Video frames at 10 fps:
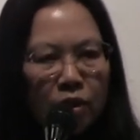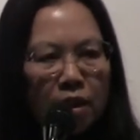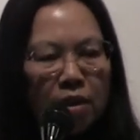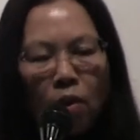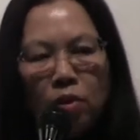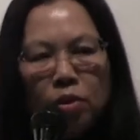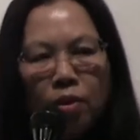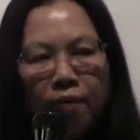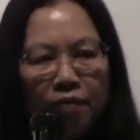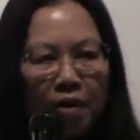She's
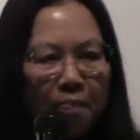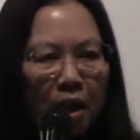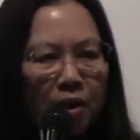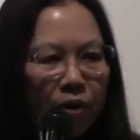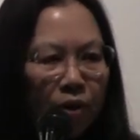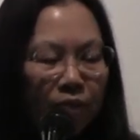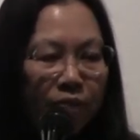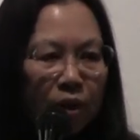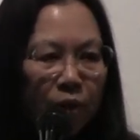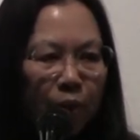also a filmmaker, a
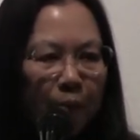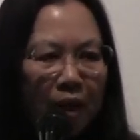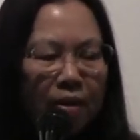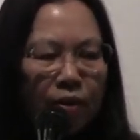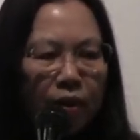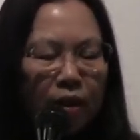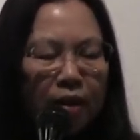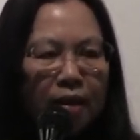video maker